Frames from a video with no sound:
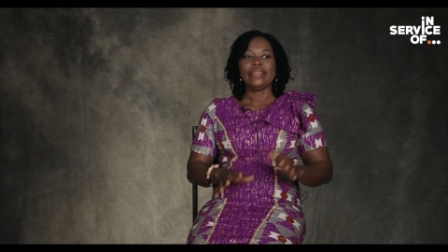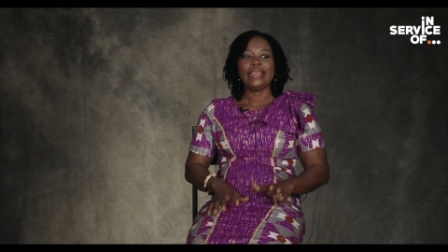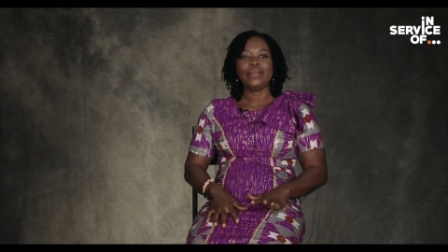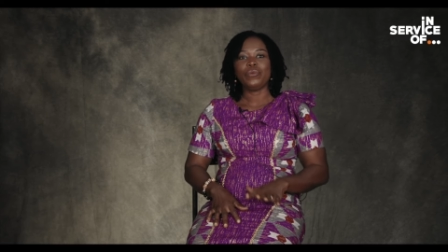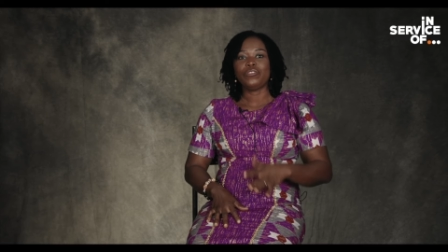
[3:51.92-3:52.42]
And
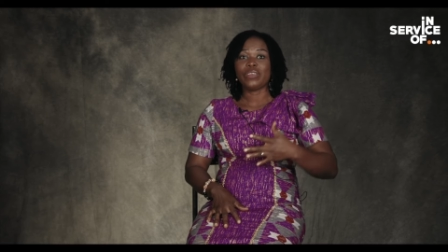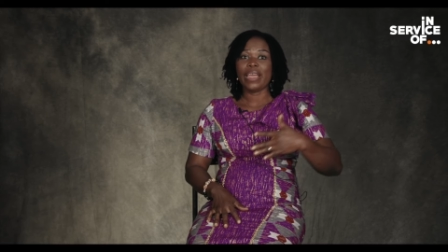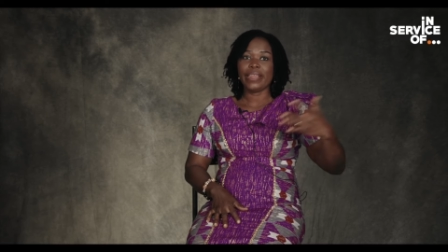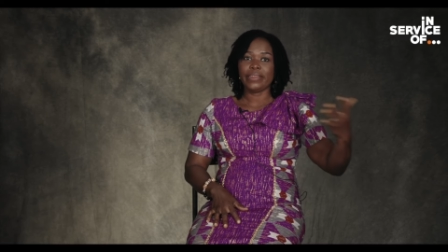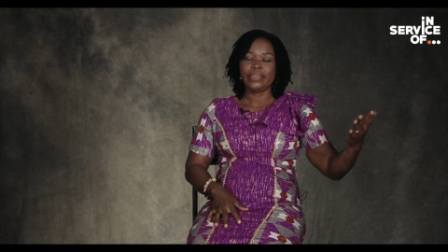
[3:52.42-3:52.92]
then we
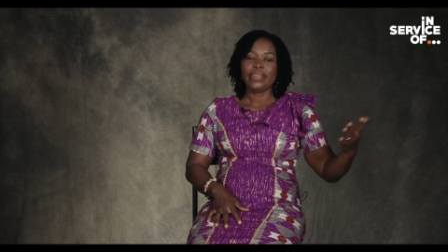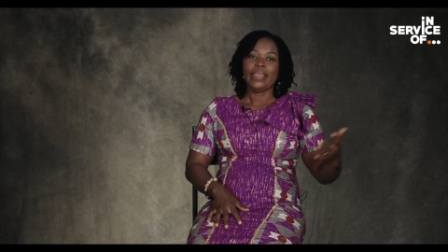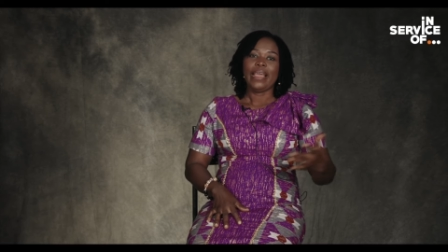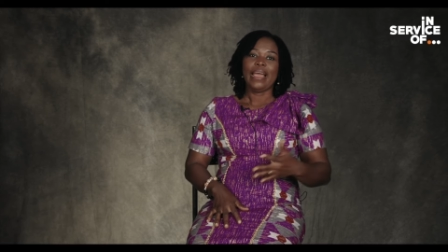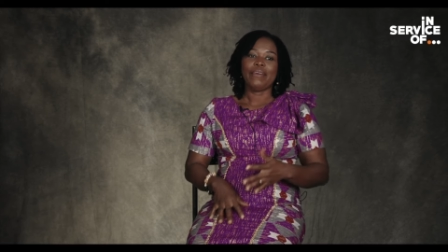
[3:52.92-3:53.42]
try and,
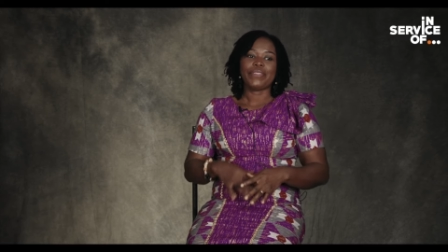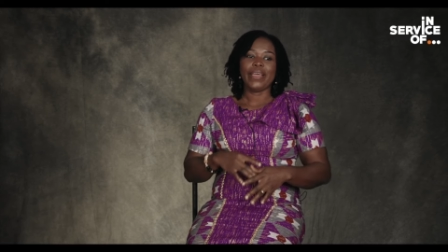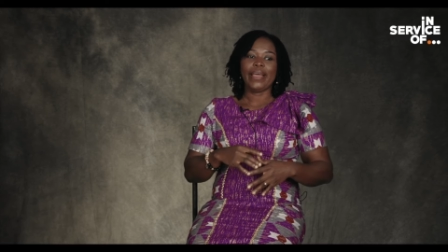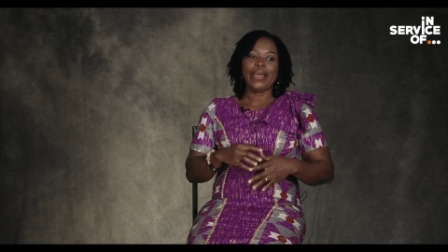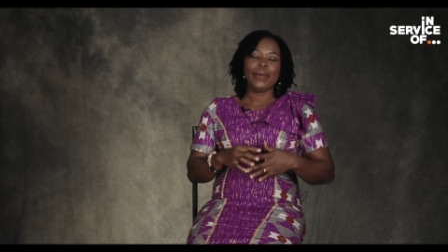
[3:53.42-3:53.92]
after
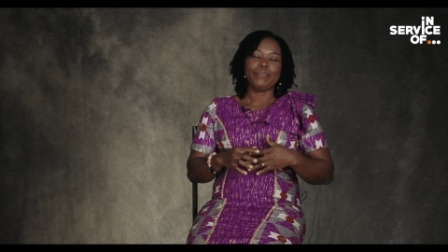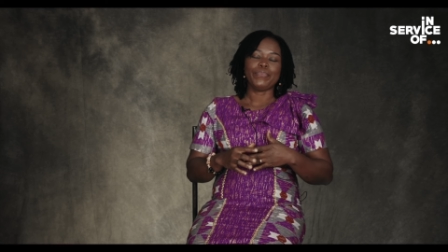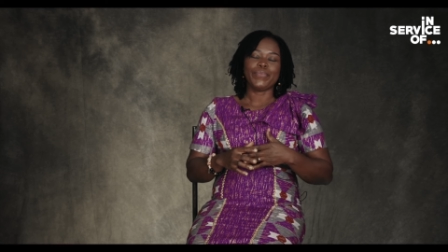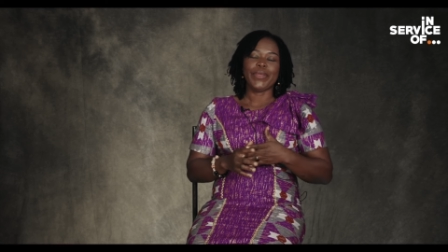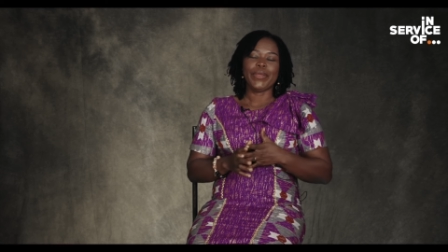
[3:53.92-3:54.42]

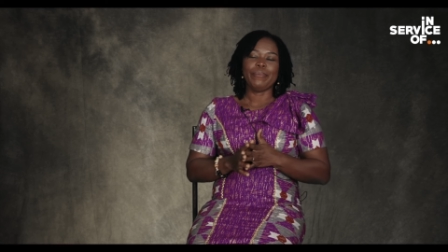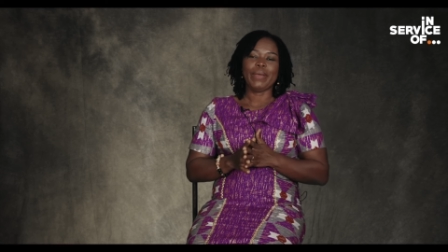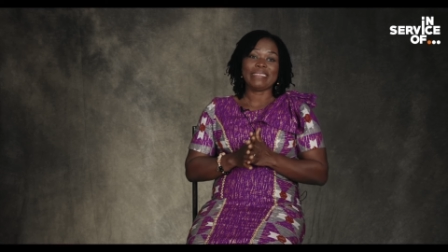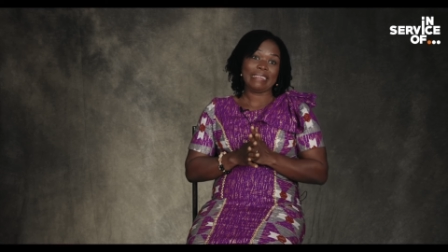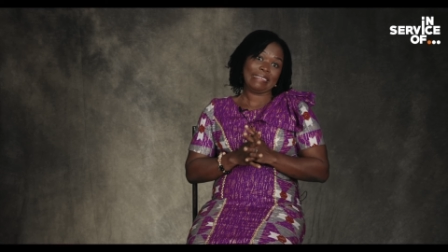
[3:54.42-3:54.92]
um, um,
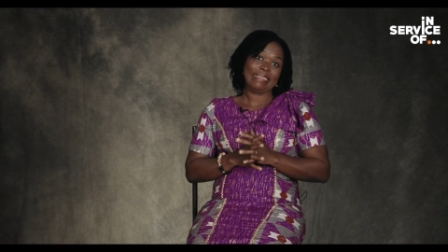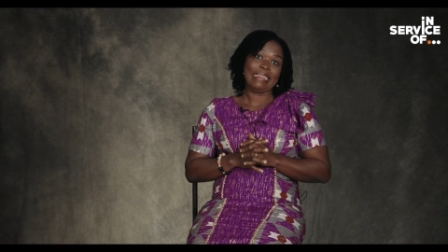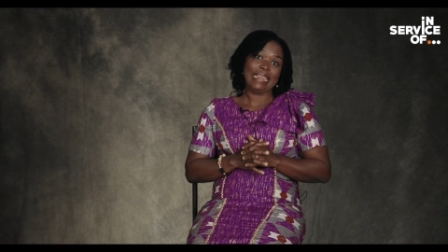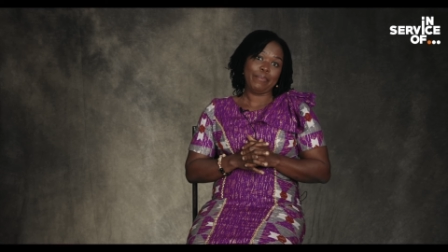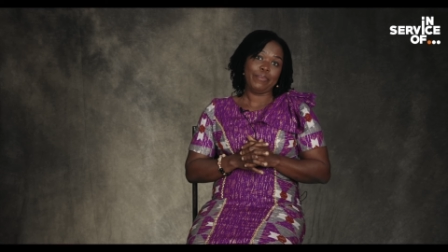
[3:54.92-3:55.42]

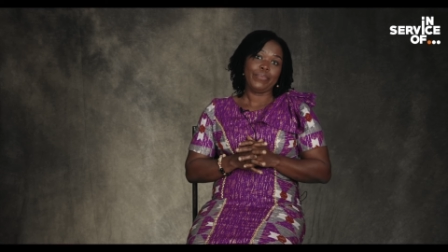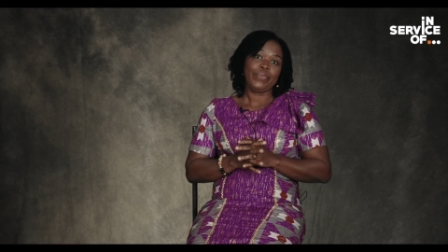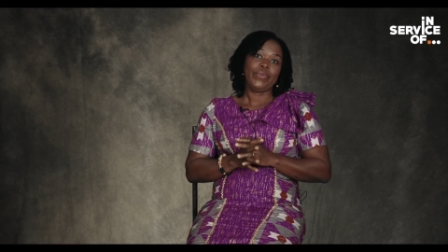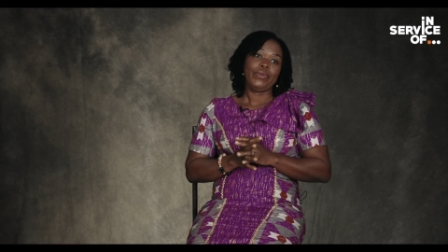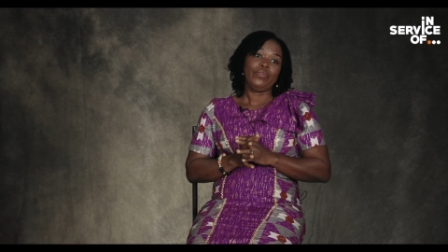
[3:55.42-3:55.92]
assessing them,
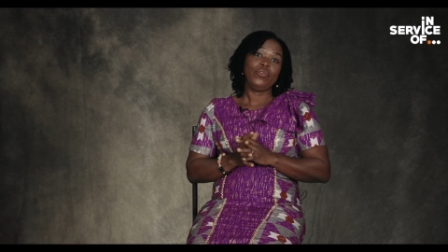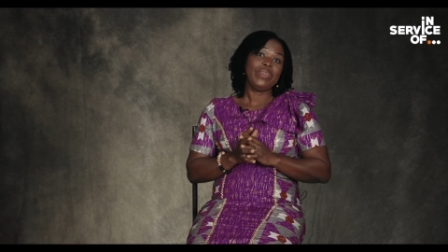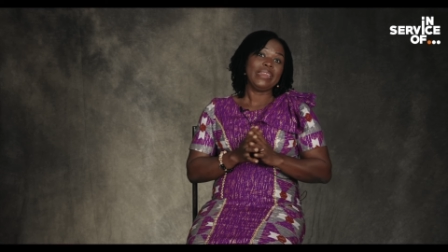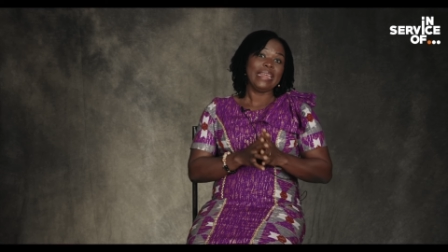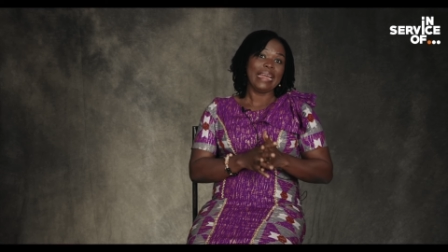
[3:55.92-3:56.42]

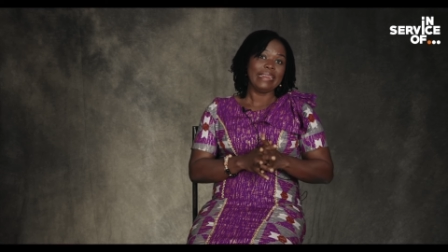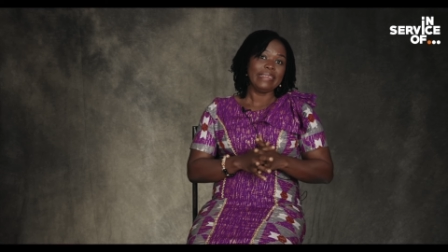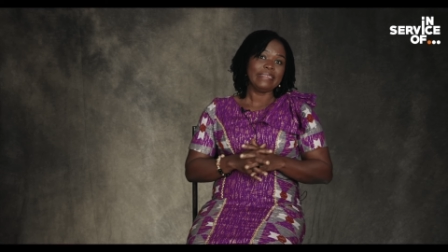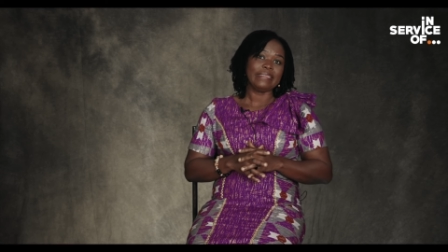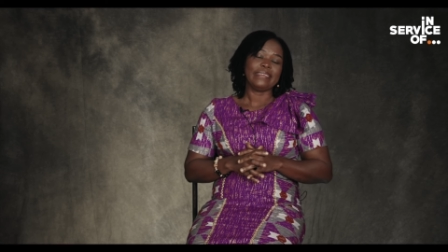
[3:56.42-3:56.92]
knowing their
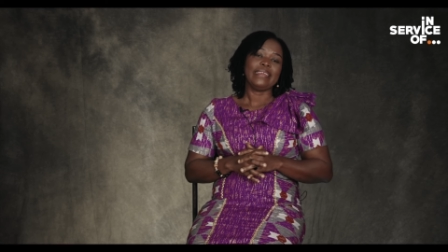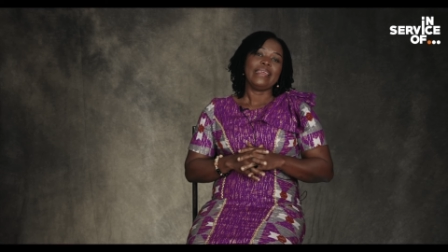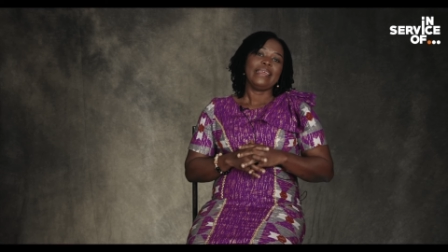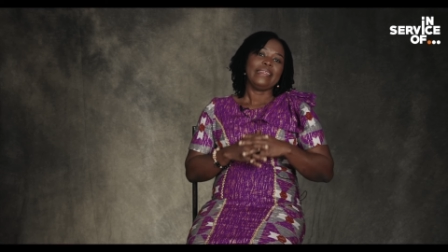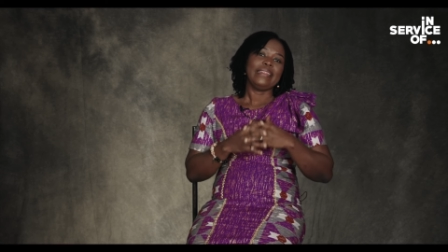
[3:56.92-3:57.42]
needs,
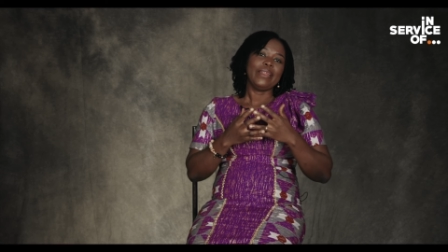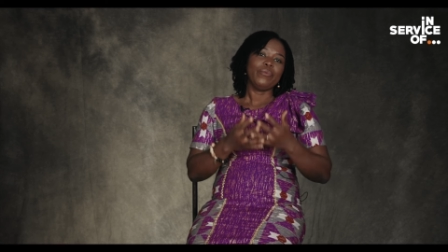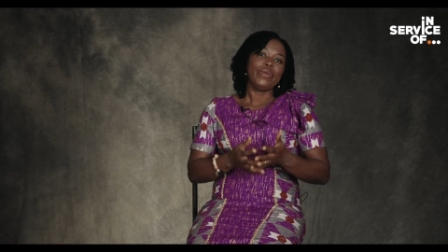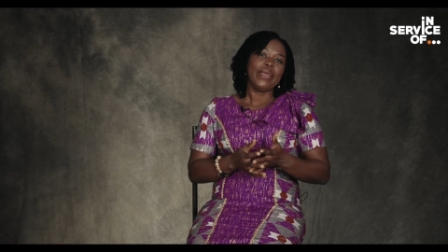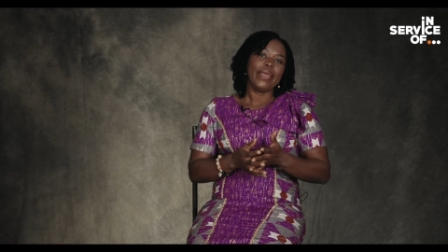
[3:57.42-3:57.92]
then
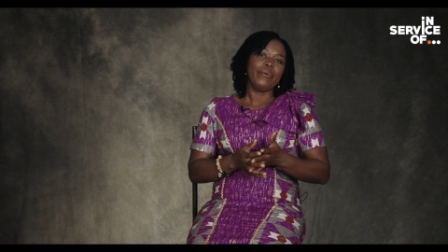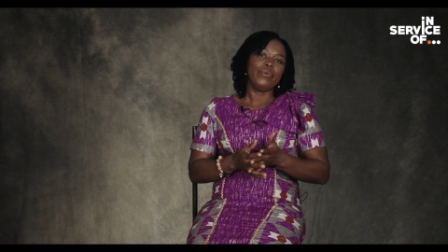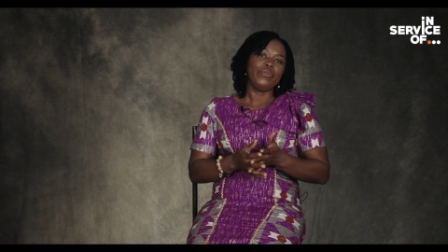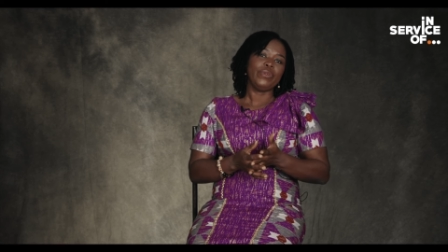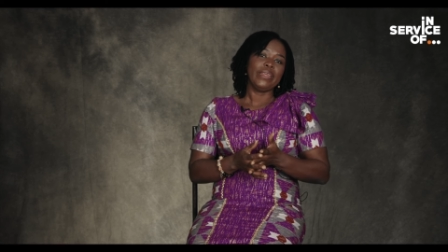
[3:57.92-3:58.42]
we, uh,
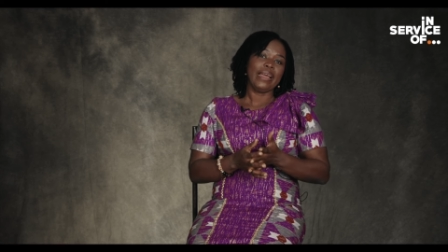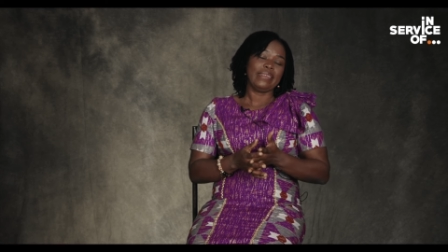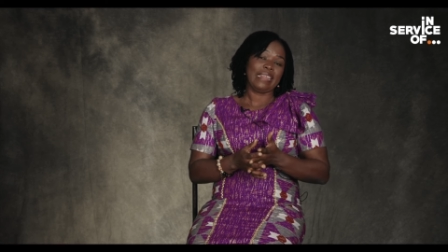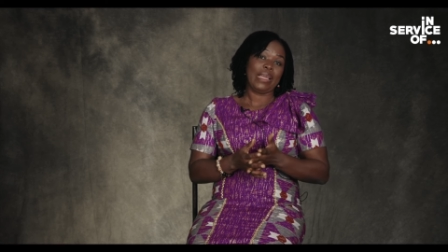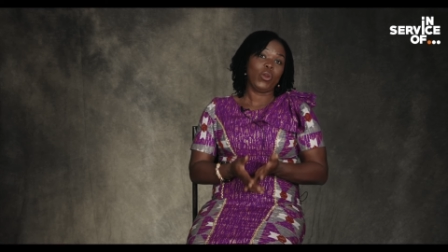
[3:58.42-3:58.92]
we do their
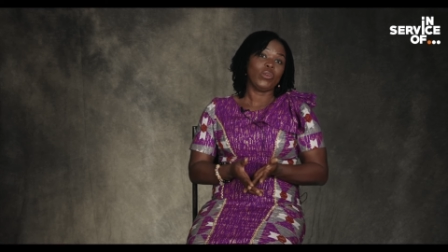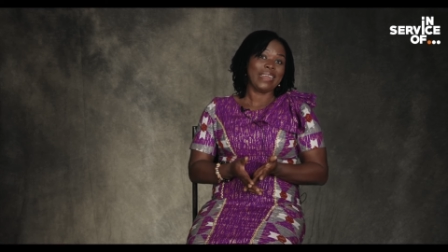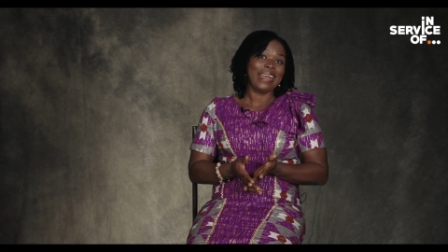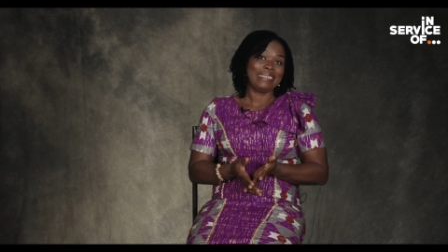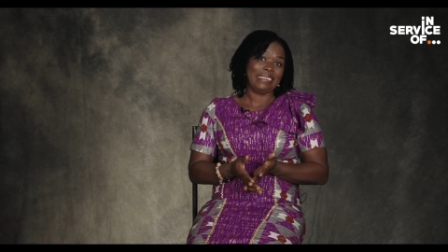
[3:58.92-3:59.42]

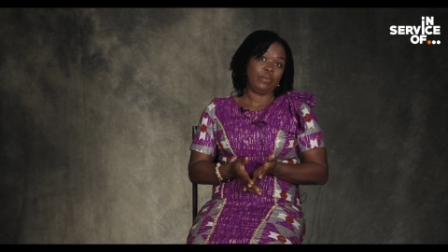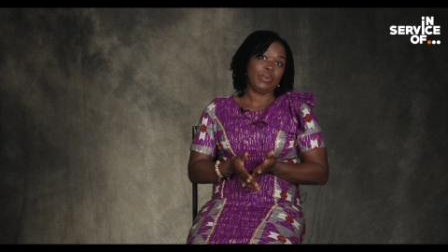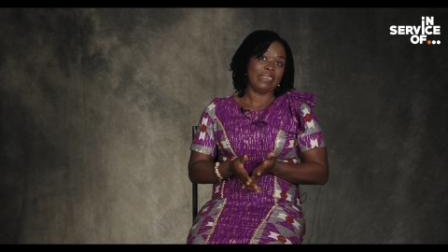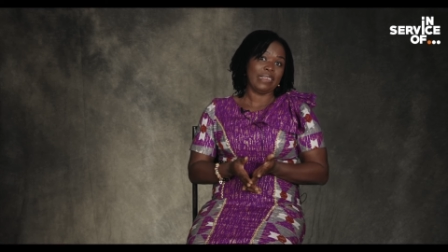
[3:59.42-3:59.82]
psychological assessment